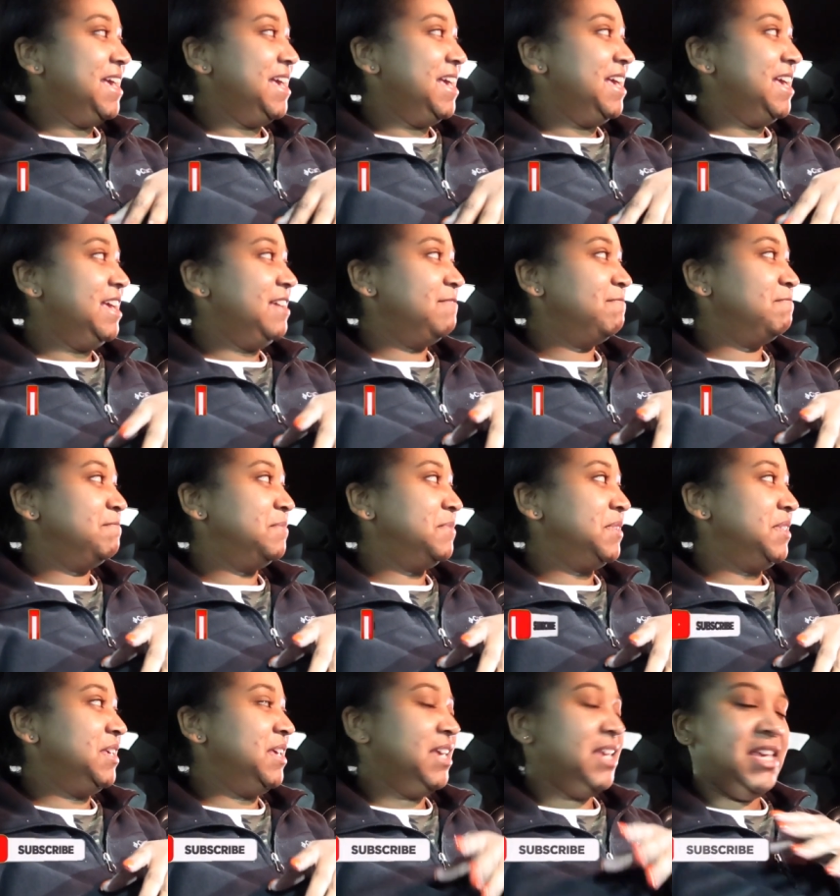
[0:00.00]
very
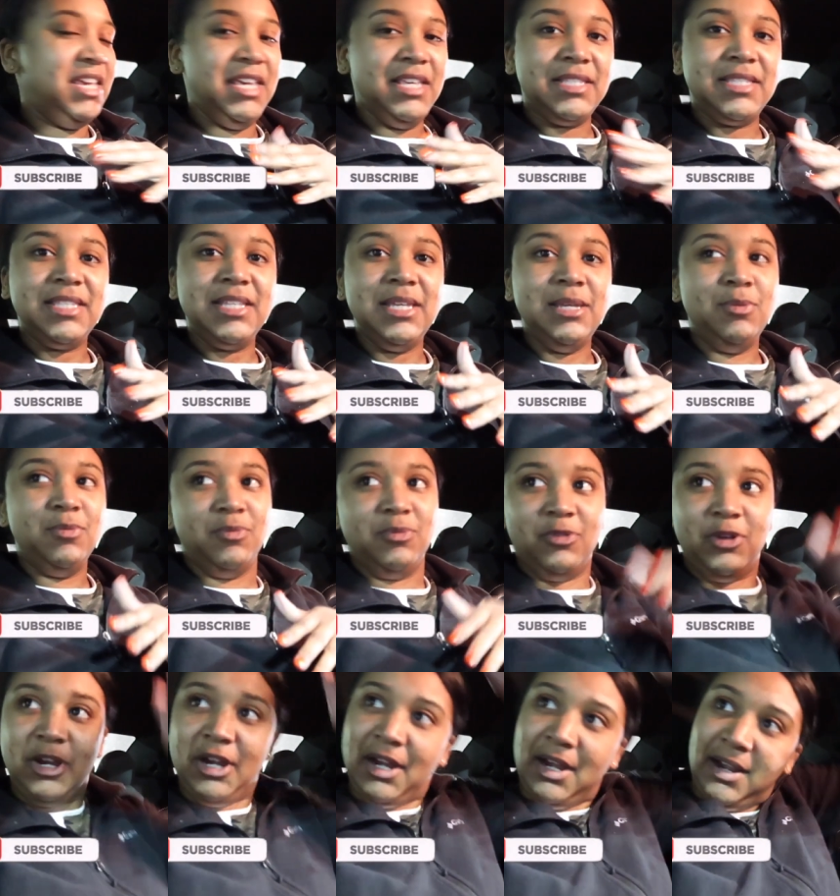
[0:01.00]
weird. It seemed it's
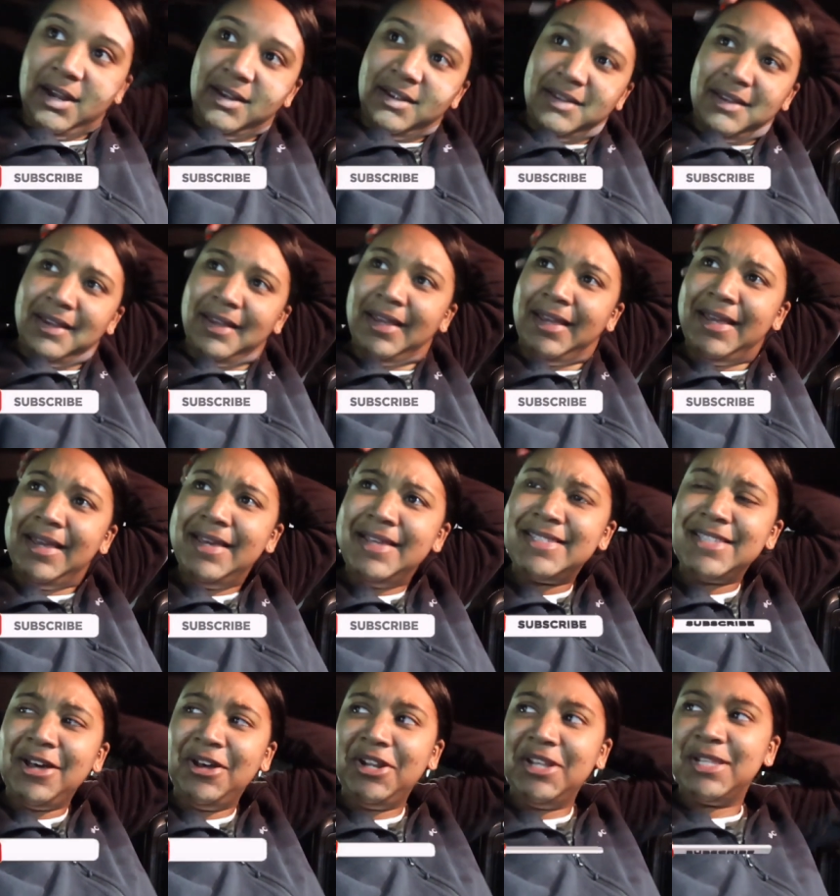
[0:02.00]
weird. weird.
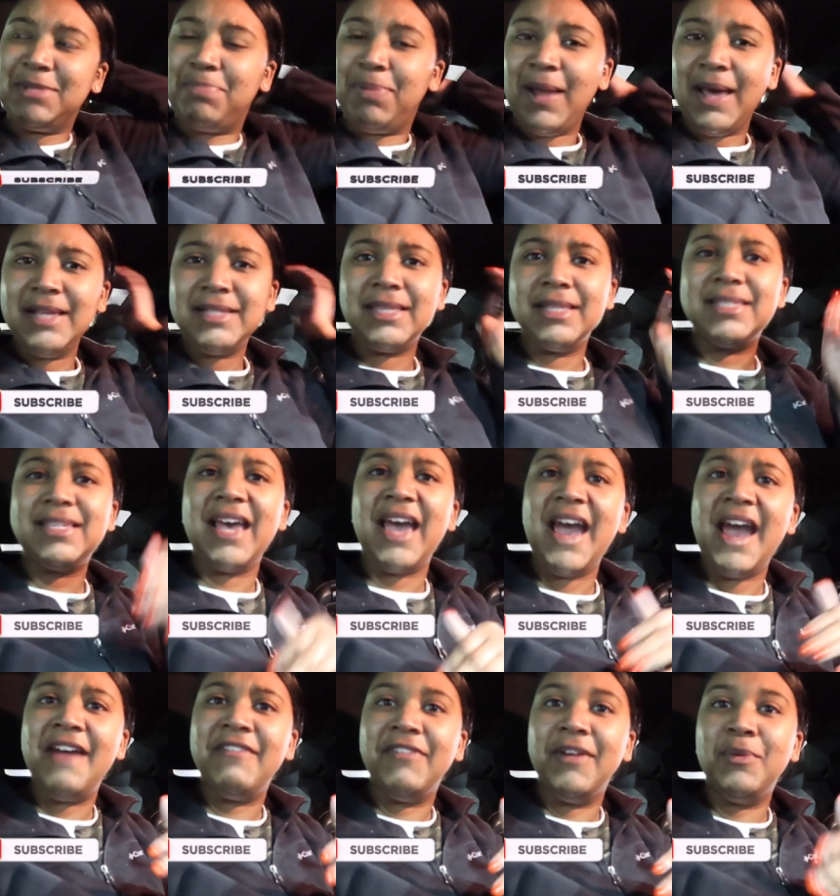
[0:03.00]
So this place, the
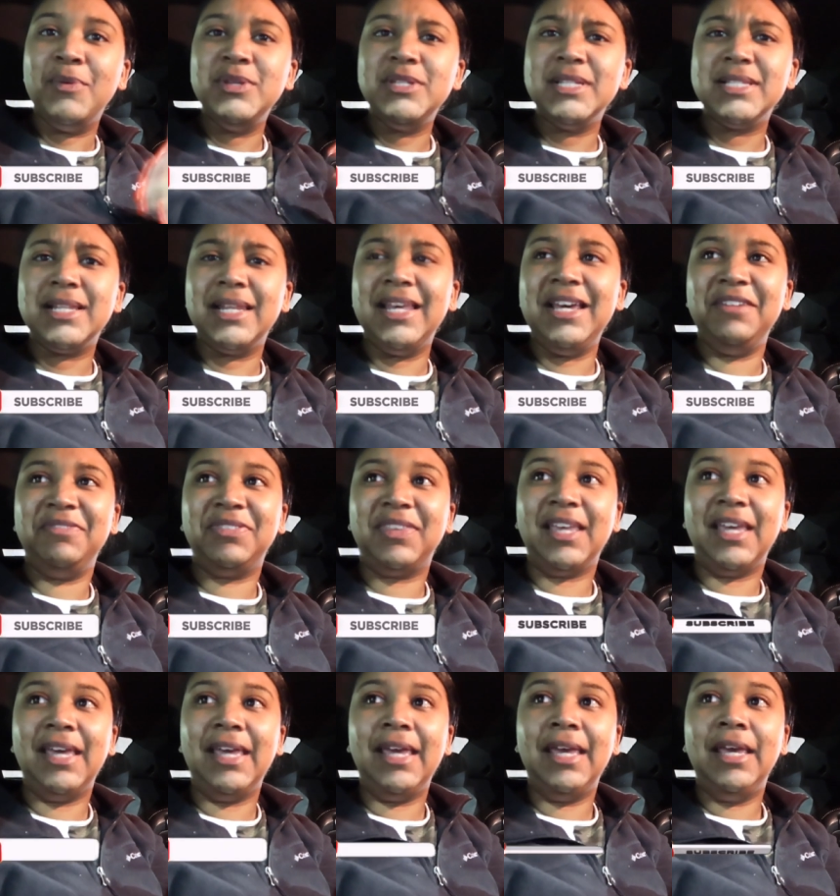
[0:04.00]
tavern, we just left
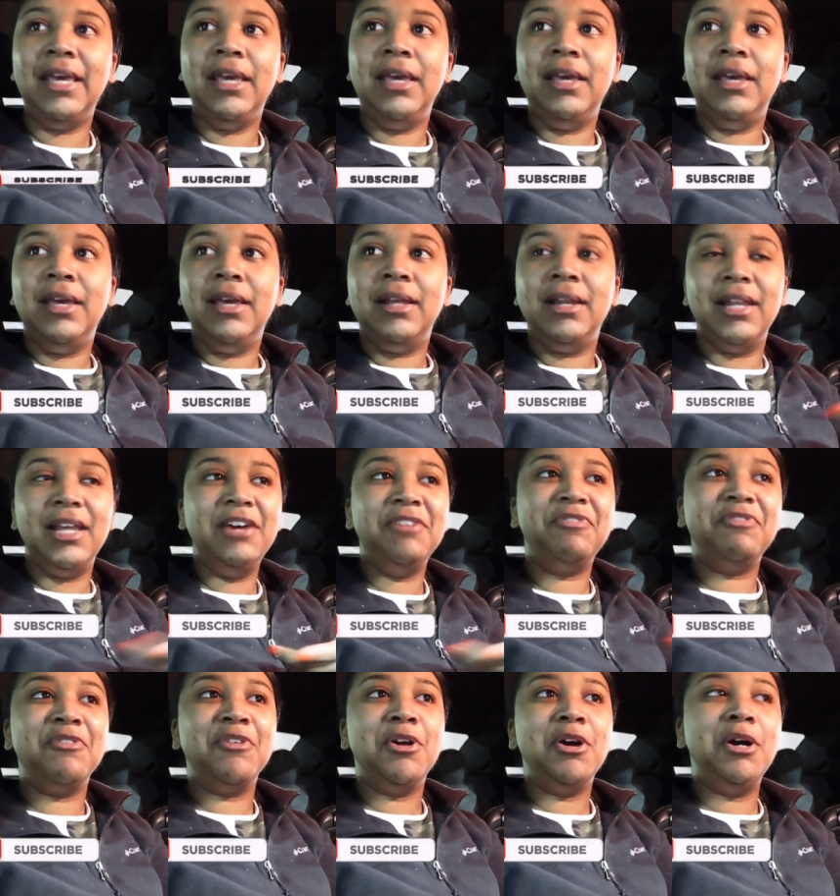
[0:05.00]
it,
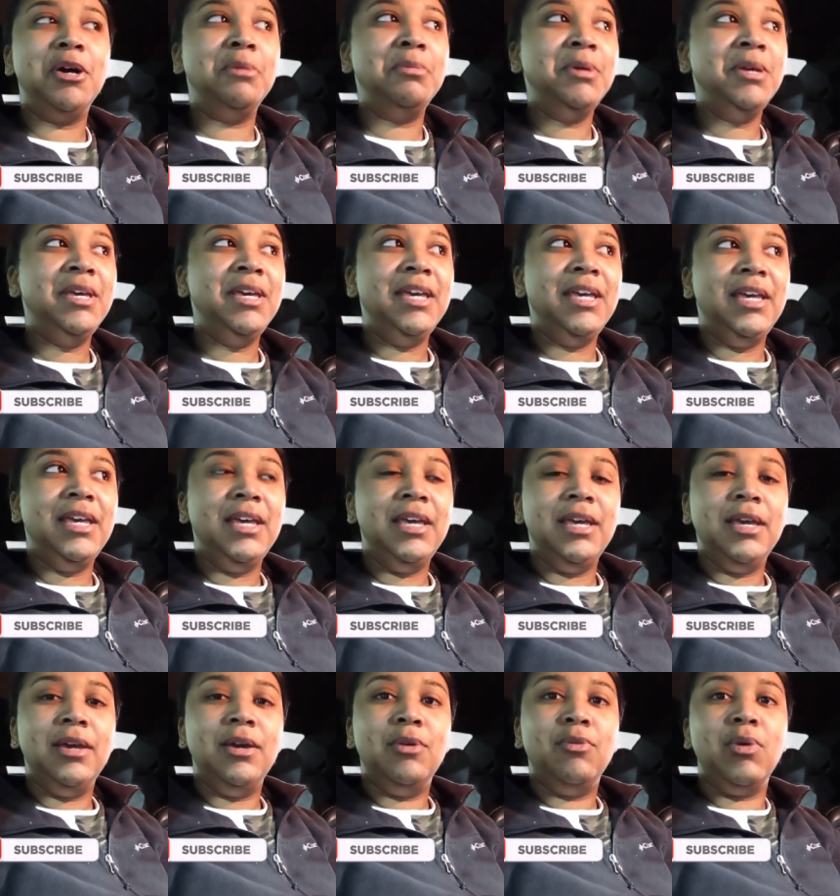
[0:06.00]
left from.
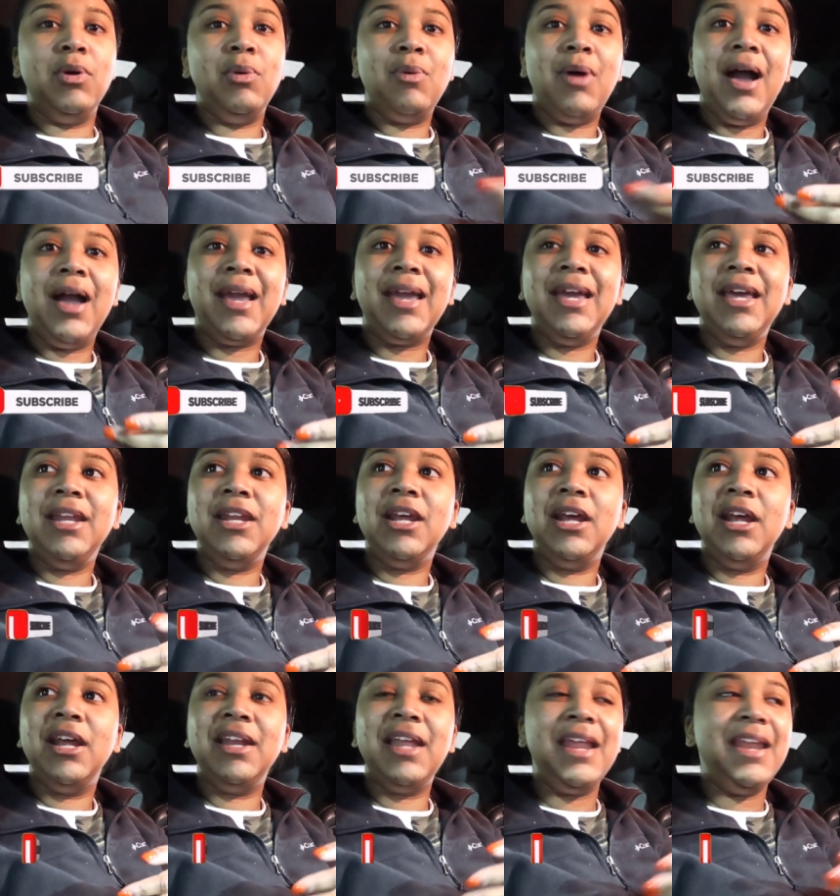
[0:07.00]
We walk in
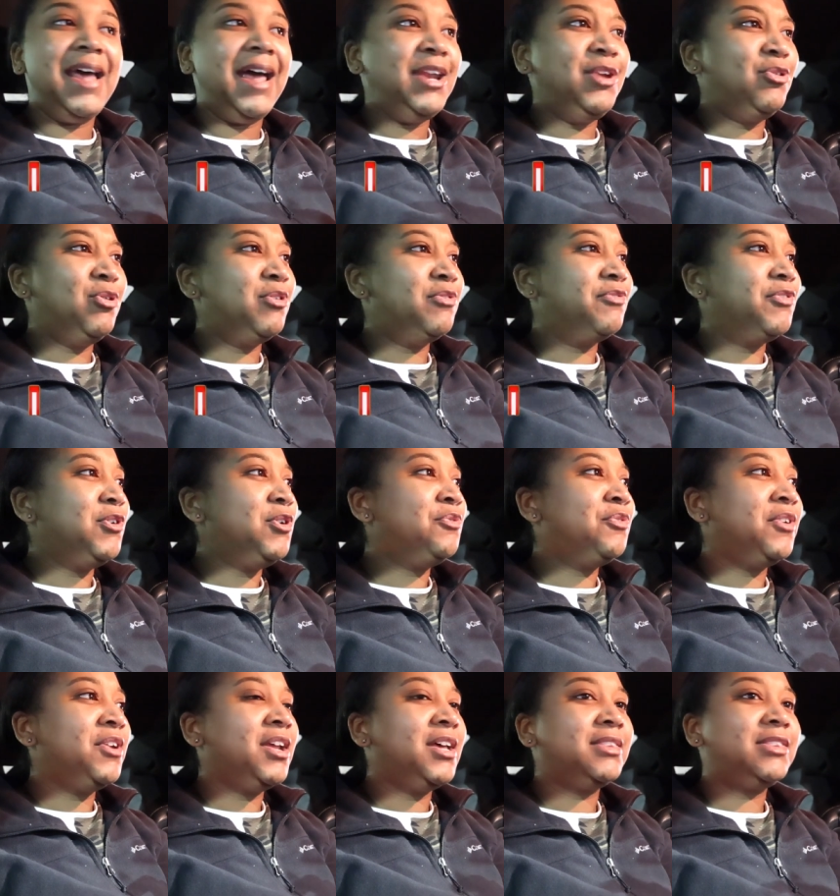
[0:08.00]
there, they not doing food
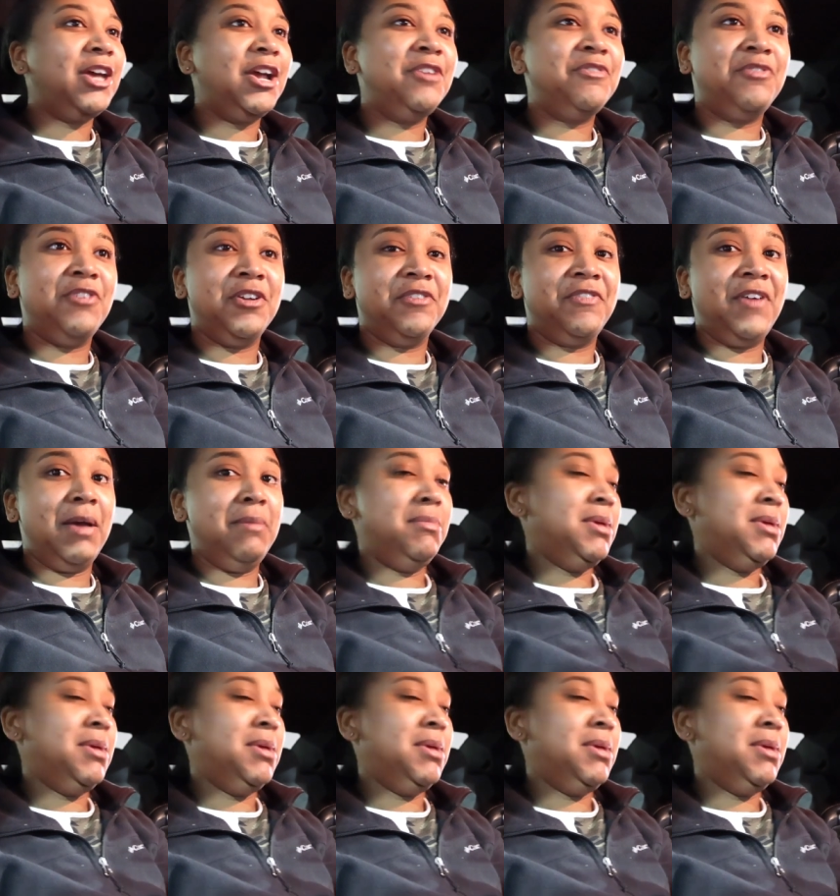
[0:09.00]
for another 30, 45